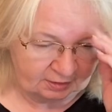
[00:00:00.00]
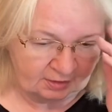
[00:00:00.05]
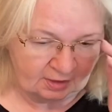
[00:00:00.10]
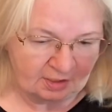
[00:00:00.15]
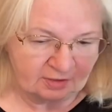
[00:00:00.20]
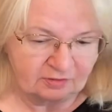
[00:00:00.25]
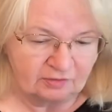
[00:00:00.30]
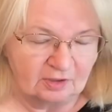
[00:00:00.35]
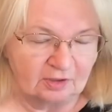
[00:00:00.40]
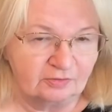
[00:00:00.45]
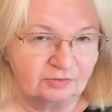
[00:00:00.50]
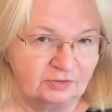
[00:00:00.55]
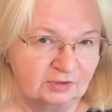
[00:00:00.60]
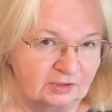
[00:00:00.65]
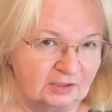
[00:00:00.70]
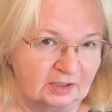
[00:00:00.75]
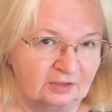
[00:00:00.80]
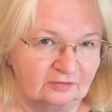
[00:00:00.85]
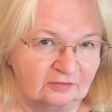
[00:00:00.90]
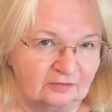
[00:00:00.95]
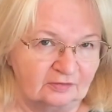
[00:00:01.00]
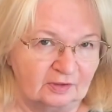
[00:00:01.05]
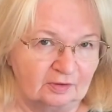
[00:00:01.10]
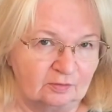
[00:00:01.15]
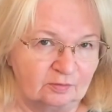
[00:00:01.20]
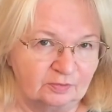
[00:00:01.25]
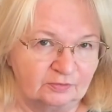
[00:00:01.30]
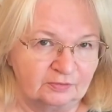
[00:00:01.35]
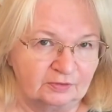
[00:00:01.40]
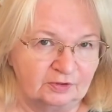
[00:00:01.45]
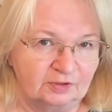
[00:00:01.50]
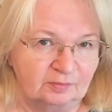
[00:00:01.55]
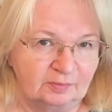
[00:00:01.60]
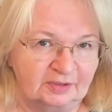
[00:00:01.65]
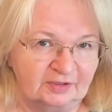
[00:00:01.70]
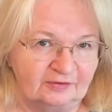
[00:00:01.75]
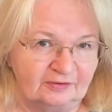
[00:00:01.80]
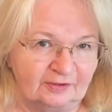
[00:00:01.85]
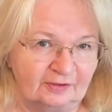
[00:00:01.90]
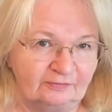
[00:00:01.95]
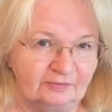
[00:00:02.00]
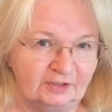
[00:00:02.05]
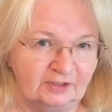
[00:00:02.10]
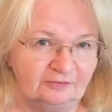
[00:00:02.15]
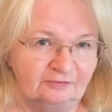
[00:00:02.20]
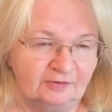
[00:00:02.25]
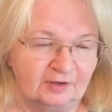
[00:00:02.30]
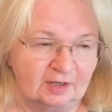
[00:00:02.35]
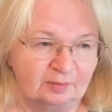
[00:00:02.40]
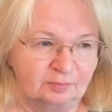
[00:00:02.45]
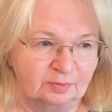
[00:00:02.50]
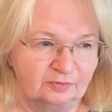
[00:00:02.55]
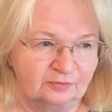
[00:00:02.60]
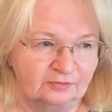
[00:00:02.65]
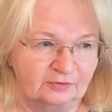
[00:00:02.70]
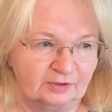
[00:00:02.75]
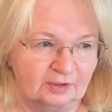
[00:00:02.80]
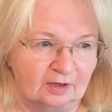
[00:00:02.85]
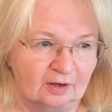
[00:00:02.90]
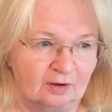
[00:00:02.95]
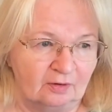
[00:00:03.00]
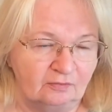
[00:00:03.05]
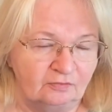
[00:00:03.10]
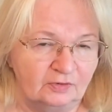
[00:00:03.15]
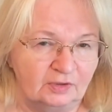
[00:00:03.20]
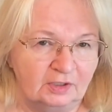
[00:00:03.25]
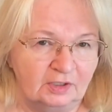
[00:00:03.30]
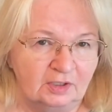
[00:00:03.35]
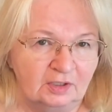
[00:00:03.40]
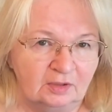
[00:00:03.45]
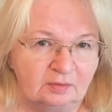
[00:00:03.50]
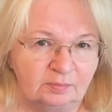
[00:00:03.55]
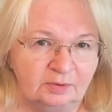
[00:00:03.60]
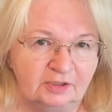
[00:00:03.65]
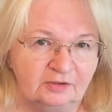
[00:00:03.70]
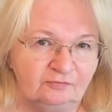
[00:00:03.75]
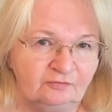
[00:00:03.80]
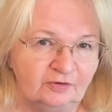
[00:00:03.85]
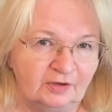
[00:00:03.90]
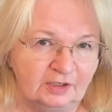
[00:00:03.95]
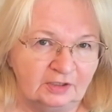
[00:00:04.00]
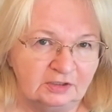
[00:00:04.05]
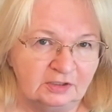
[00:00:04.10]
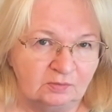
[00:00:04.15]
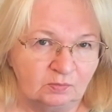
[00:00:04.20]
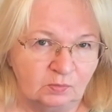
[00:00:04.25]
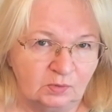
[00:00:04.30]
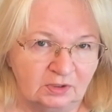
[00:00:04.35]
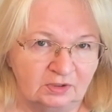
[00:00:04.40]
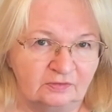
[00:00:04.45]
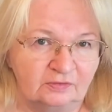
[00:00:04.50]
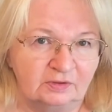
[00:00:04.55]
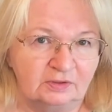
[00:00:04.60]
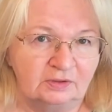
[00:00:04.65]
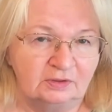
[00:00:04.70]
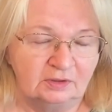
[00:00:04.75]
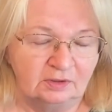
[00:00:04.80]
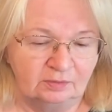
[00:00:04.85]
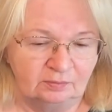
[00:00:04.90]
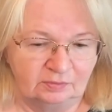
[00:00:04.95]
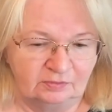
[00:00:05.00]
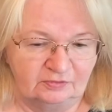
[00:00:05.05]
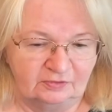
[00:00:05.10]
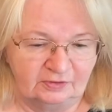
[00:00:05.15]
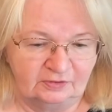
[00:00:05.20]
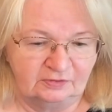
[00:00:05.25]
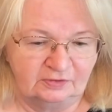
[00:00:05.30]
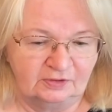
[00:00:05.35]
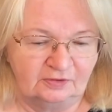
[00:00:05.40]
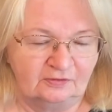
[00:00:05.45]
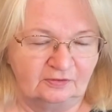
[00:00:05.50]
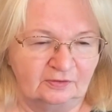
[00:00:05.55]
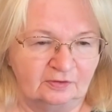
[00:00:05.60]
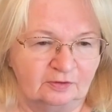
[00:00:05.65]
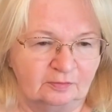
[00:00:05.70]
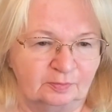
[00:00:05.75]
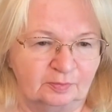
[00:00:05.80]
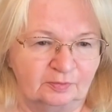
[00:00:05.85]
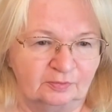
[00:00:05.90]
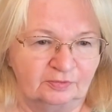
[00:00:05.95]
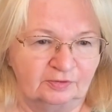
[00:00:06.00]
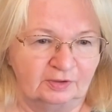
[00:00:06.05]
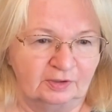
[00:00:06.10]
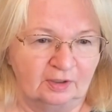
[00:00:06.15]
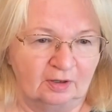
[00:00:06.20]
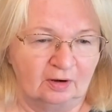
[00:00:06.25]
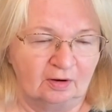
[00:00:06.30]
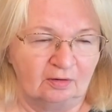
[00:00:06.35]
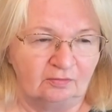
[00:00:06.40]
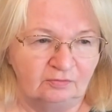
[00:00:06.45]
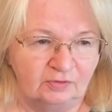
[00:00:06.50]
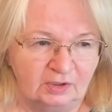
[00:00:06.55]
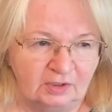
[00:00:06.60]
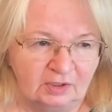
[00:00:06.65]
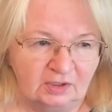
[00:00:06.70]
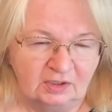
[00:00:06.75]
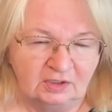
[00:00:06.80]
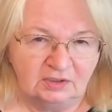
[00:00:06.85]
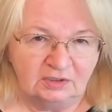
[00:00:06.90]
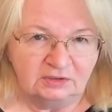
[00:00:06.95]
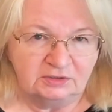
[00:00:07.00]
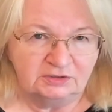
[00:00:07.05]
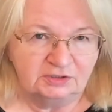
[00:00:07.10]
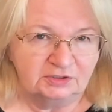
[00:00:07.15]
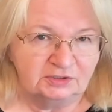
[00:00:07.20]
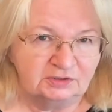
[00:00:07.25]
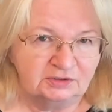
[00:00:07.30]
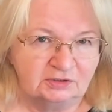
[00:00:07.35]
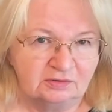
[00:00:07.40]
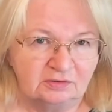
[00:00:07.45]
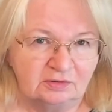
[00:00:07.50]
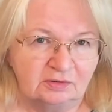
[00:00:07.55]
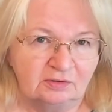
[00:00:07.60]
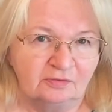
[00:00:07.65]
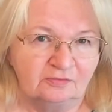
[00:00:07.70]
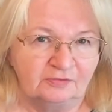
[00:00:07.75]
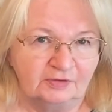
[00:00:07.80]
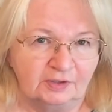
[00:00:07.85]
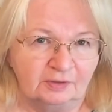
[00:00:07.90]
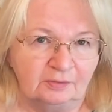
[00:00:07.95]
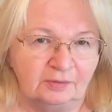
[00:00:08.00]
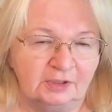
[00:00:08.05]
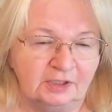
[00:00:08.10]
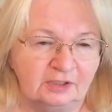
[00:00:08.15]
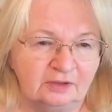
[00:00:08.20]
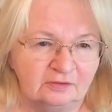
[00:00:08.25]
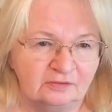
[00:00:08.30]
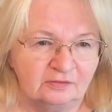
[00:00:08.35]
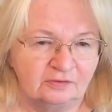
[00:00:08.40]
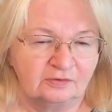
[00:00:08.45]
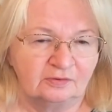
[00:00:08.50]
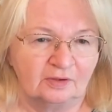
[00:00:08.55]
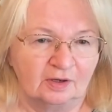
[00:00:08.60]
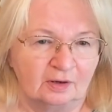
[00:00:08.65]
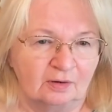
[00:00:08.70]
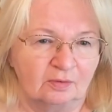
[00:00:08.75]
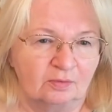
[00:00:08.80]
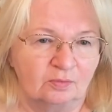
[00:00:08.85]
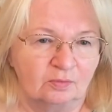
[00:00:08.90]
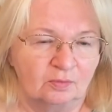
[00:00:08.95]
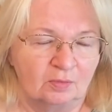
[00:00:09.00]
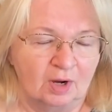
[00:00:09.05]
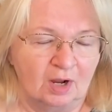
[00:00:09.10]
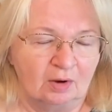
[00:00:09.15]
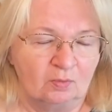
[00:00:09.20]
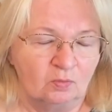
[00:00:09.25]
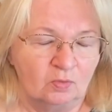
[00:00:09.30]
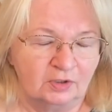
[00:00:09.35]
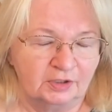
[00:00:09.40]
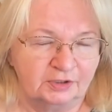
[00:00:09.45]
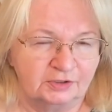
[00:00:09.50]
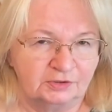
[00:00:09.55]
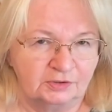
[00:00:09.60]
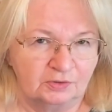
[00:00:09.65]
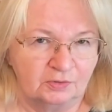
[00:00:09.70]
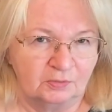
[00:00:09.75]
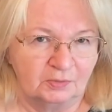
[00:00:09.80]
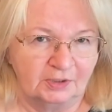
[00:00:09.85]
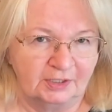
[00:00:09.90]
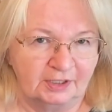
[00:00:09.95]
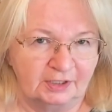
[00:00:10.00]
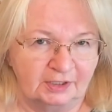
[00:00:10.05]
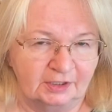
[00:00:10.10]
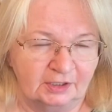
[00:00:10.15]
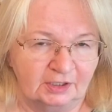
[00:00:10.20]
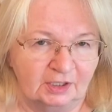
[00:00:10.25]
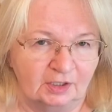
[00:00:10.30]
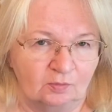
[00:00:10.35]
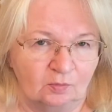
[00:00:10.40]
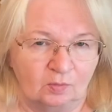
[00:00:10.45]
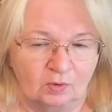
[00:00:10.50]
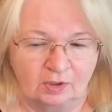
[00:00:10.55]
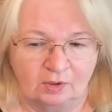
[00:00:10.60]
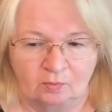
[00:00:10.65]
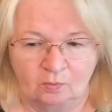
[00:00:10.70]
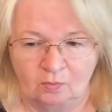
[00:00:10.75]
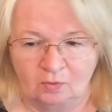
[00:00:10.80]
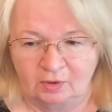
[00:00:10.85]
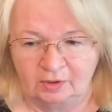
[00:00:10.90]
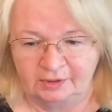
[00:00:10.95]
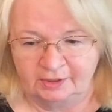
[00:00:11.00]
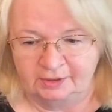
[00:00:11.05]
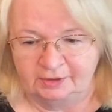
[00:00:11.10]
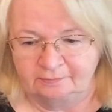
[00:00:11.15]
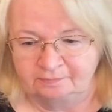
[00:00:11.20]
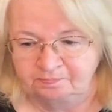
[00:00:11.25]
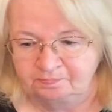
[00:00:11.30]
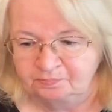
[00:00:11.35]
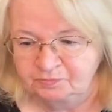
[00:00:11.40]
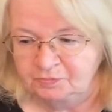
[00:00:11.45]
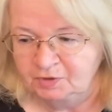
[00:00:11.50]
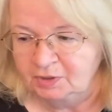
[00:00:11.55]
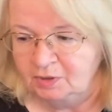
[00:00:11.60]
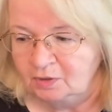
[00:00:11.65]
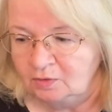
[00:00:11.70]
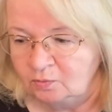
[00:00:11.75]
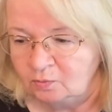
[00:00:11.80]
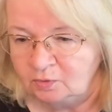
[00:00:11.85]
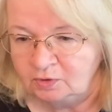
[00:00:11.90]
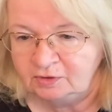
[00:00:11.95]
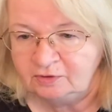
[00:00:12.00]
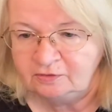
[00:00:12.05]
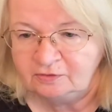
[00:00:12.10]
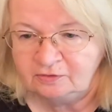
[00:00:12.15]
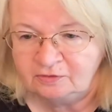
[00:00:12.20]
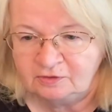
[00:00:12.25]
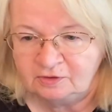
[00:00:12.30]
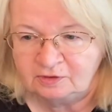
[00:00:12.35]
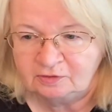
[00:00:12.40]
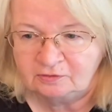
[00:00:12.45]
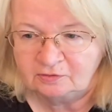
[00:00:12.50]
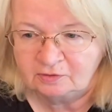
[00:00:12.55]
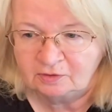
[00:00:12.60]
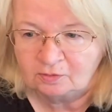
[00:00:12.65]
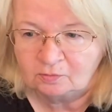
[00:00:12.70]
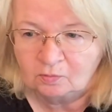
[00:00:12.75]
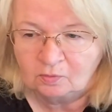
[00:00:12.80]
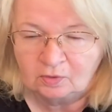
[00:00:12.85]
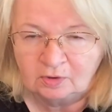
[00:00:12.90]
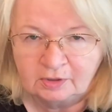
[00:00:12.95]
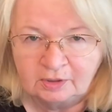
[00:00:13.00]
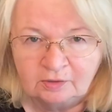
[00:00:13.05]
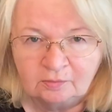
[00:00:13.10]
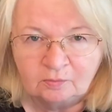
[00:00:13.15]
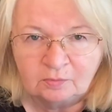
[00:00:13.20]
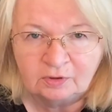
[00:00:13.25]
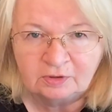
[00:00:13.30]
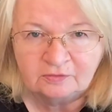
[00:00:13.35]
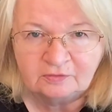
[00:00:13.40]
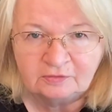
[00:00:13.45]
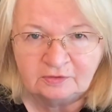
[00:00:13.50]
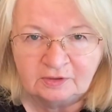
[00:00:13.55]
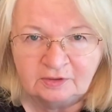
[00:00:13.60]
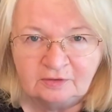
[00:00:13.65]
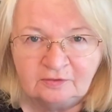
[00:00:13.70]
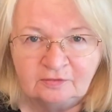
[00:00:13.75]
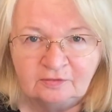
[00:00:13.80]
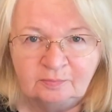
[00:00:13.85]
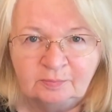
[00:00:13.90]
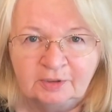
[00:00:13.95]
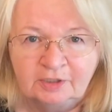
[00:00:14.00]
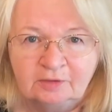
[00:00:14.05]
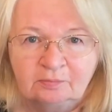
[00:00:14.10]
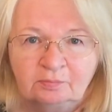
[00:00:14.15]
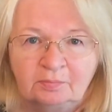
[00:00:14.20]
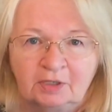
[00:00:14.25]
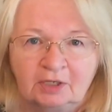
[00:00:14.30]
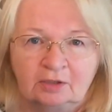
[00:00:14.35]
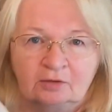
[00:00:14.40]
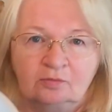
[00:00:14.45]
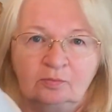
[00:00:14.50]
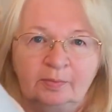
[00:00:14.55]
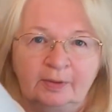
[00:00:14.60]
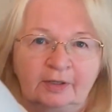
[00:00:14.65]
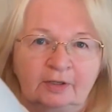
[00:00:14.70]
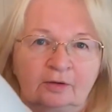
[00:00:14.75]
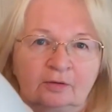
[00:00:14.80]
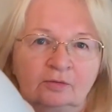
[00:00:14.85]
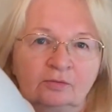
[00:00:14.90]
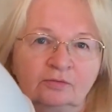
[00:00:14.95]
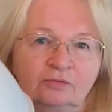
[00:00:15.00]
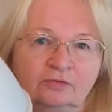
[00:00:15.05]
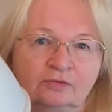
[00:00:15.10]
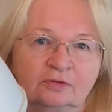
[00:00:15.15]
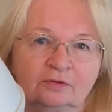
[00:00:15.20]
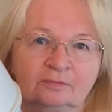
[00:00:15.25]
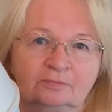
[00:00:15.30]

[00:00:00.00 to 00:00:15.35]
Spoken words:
I thought the next sale was going to be 75% off. But in fact, it wasn't. It was 66% off. Just a little variance, so I wanted to go ahead and get what I wanted. One of the things that I wanted was these big metal bells.